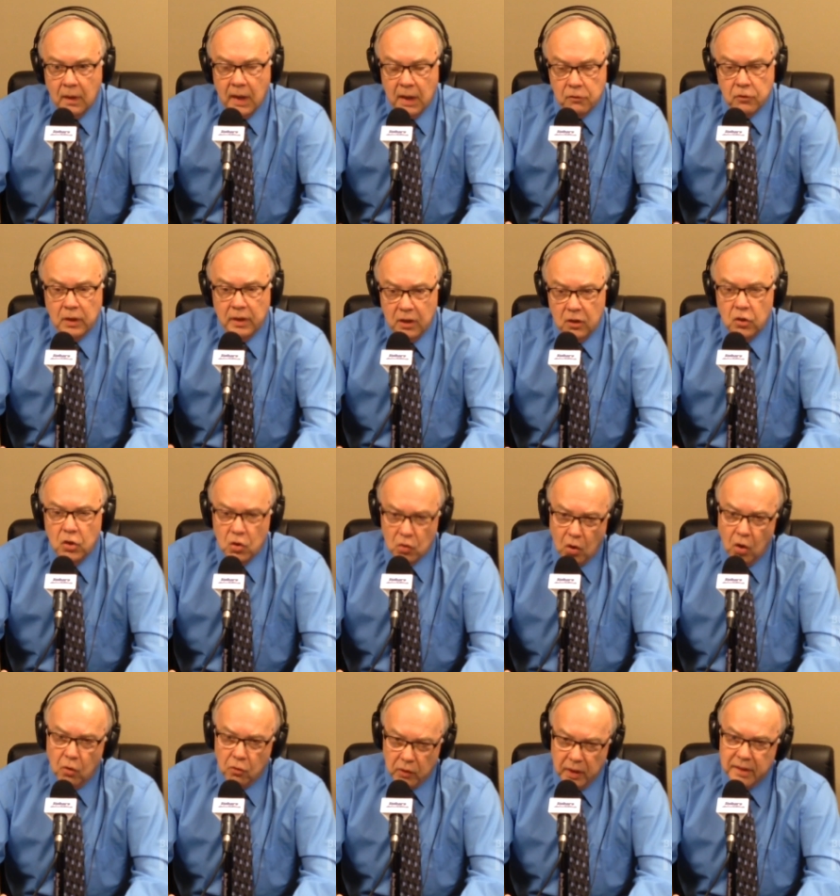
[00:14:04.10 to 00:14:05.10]
And really do your
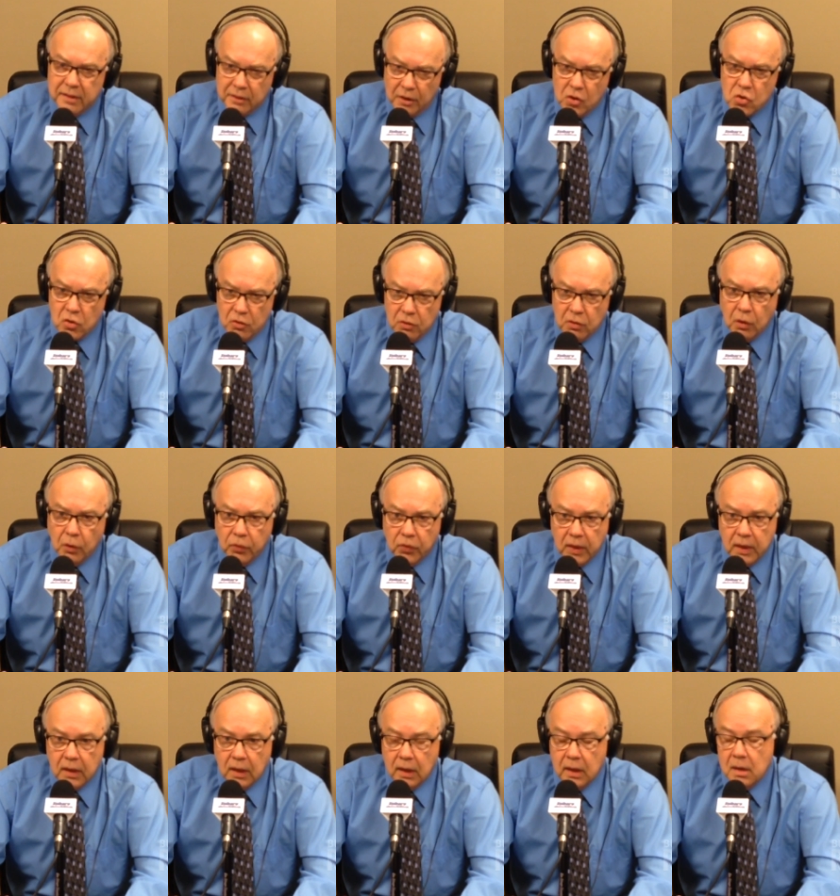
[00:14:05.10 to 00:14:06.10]
own research and your own
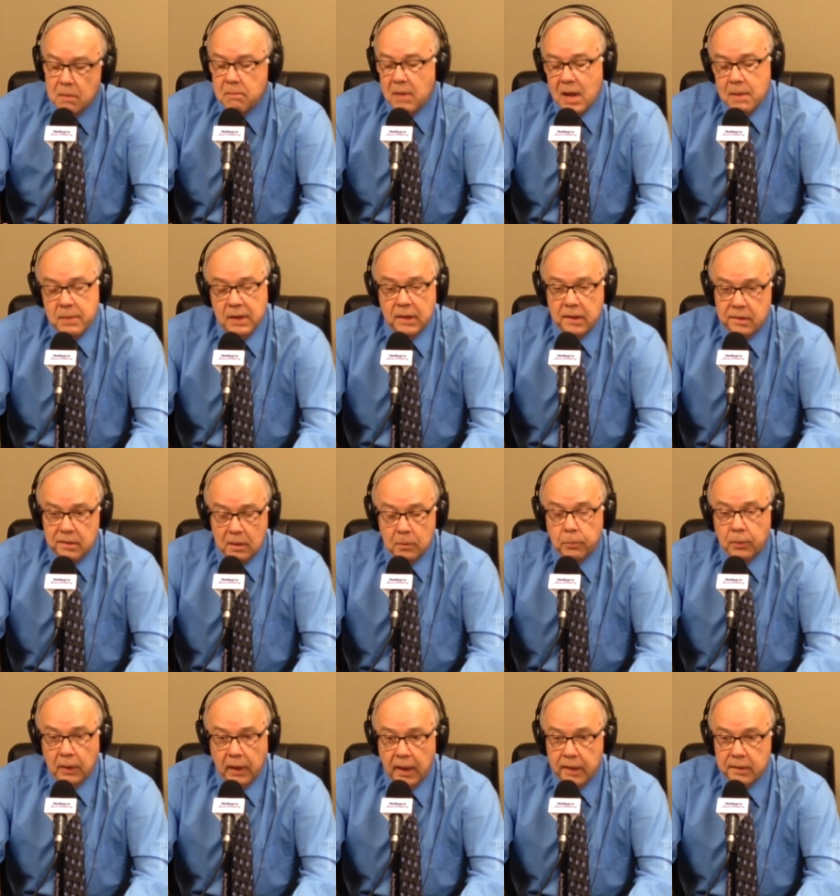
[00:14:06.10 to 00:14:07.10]
thinking. And it may be as
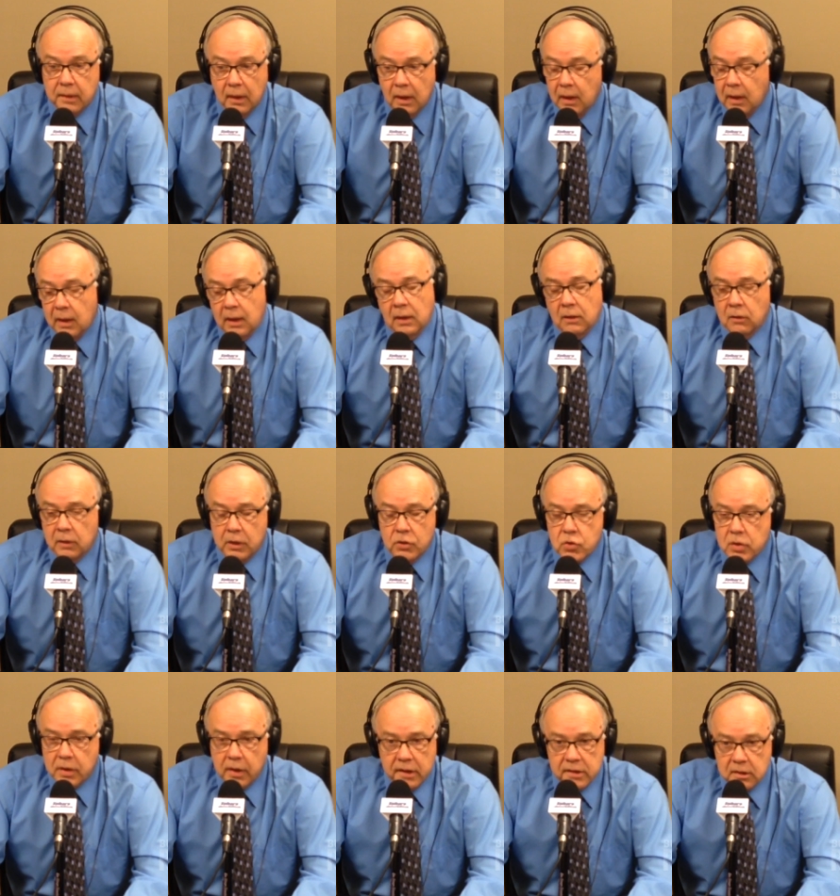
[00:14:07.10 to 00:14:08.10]
simple as, look at
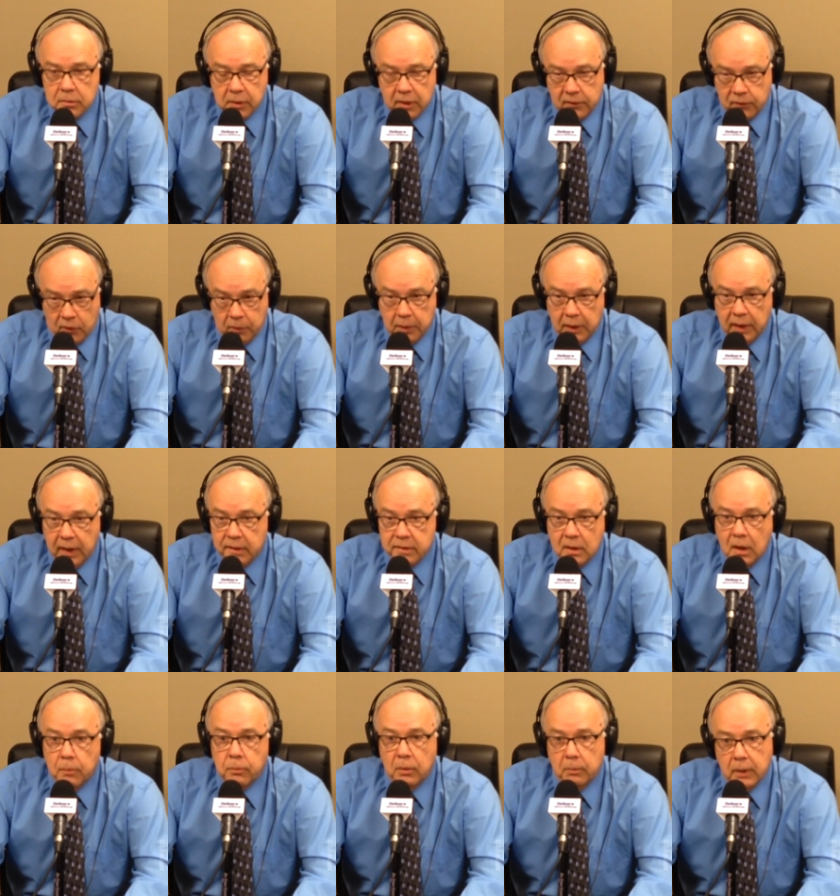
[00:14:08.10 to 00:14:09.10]
your customers from the last
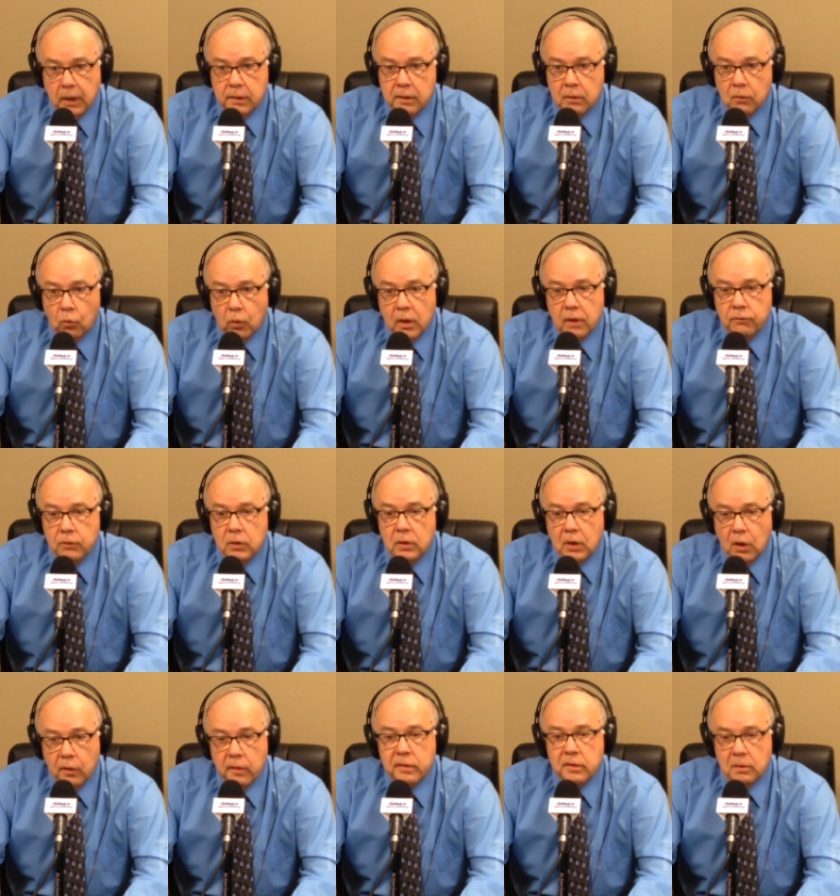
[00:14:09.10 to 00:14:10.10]
couple months. What have you
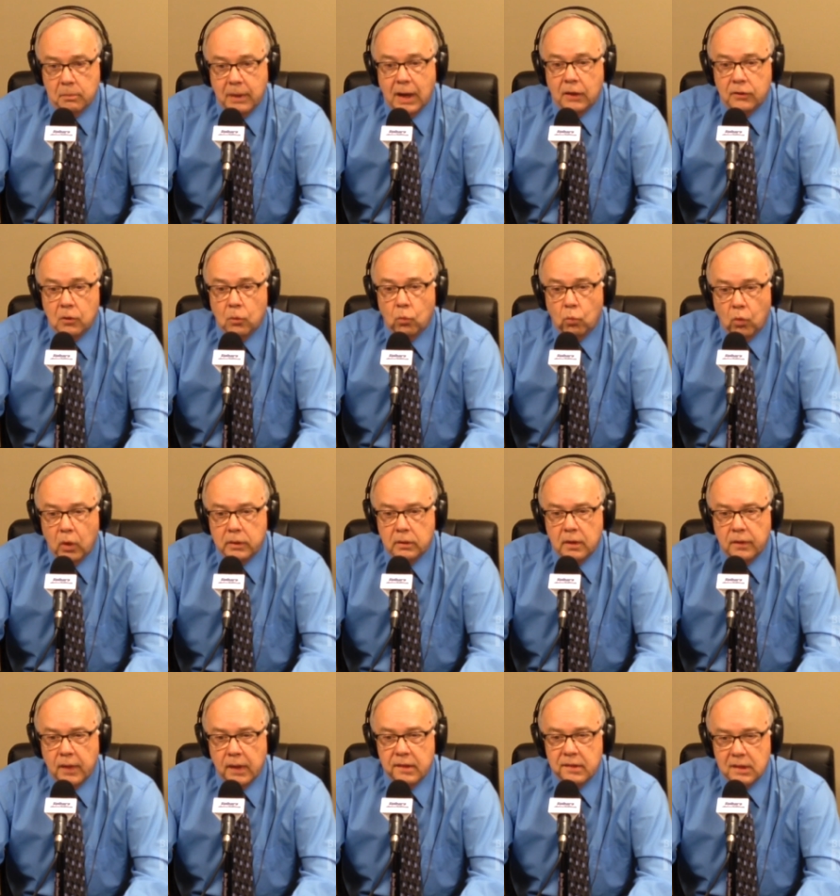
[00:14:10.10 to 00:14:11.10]
noticed about them? What do
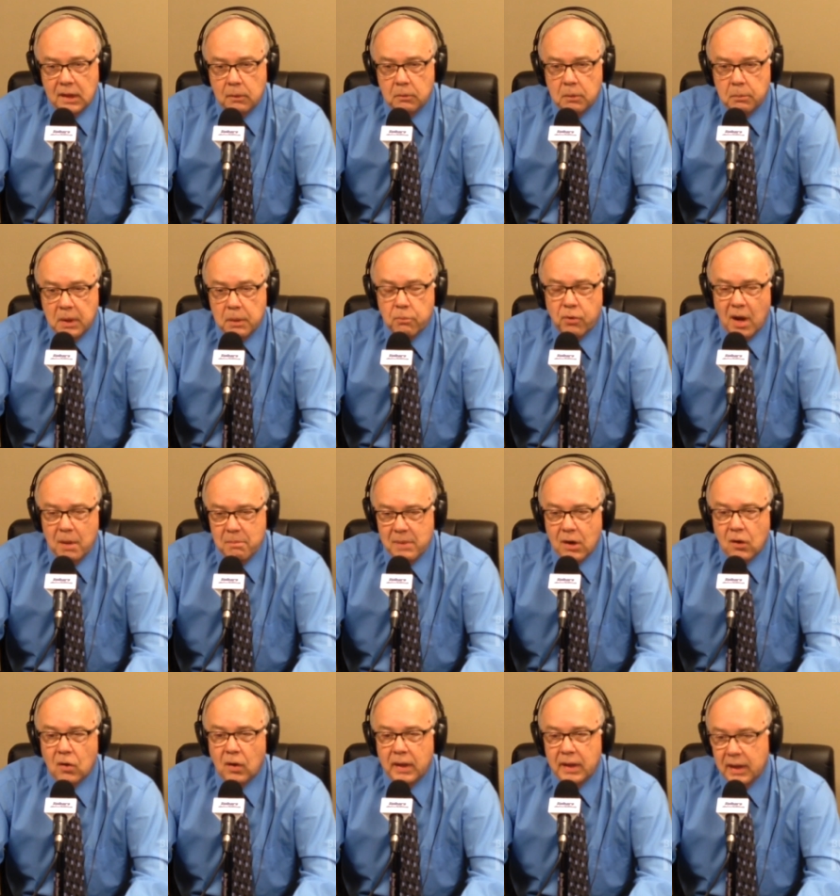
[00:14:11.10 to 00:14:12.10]
they seem to be
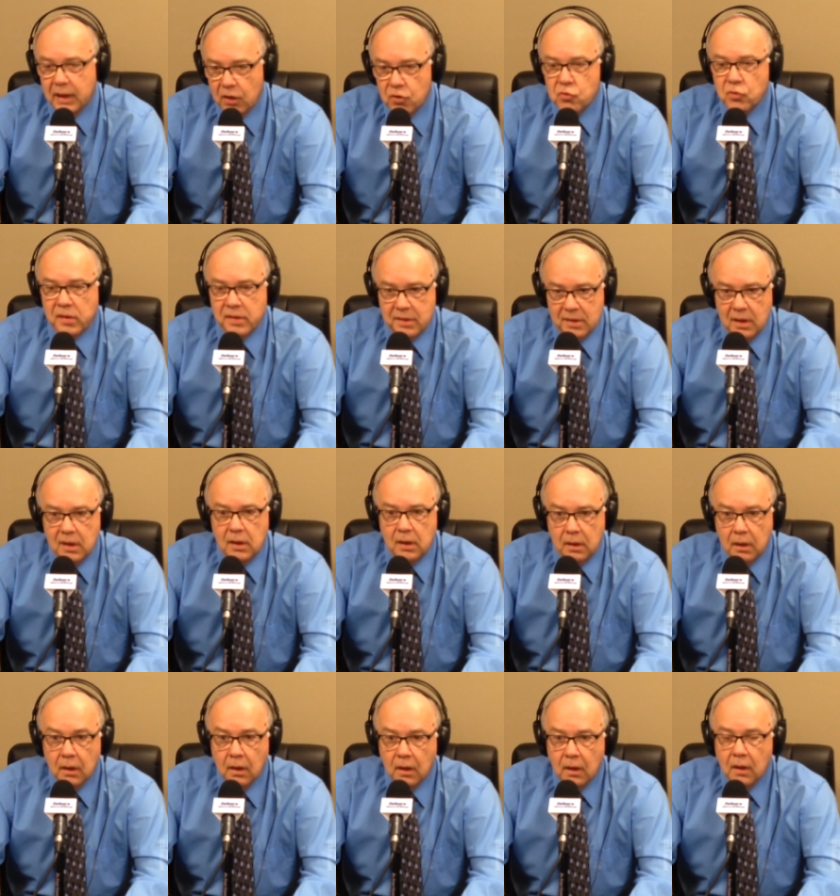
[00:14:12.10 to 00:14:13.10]
primarily interested
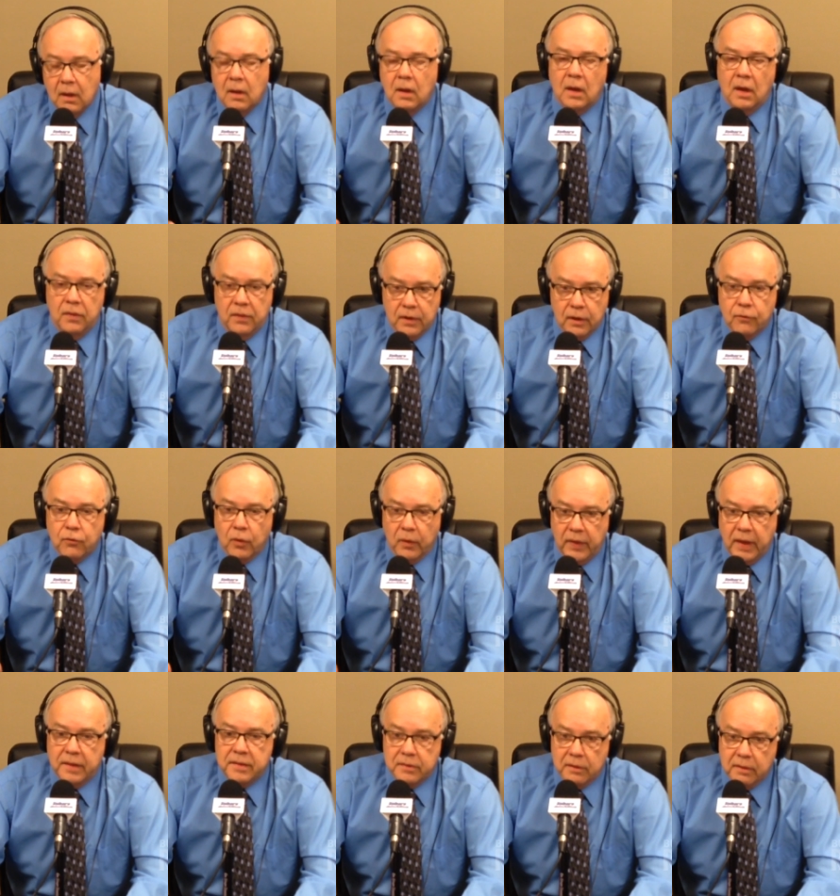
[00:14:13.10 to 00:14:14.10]
in? And therefore,
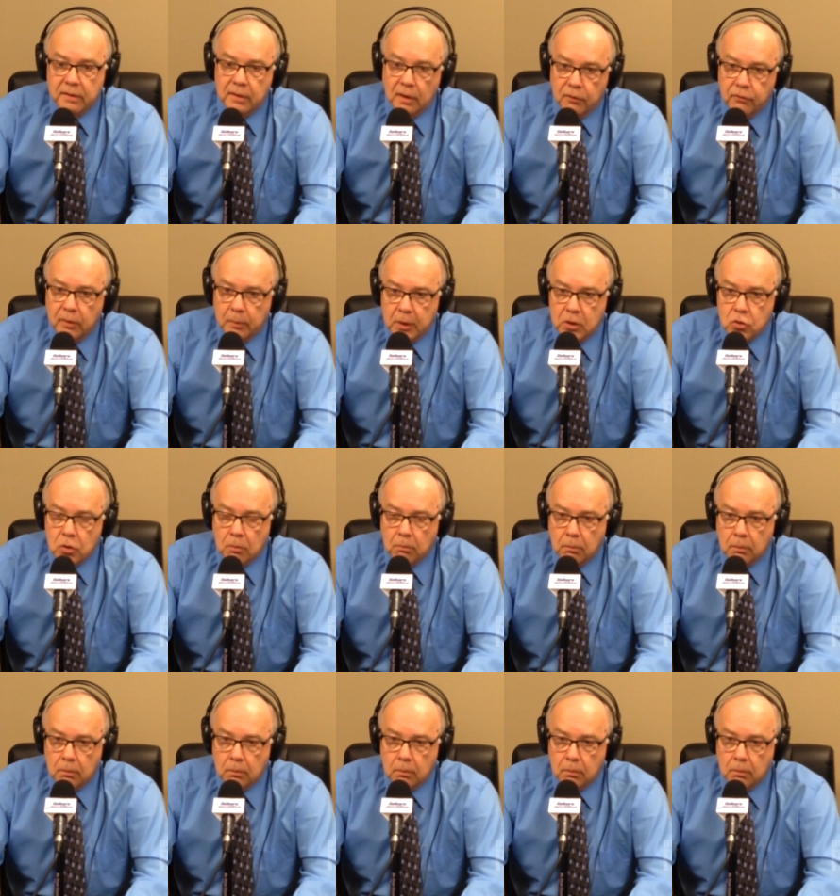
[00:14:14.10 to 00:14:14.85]
that's their self-image.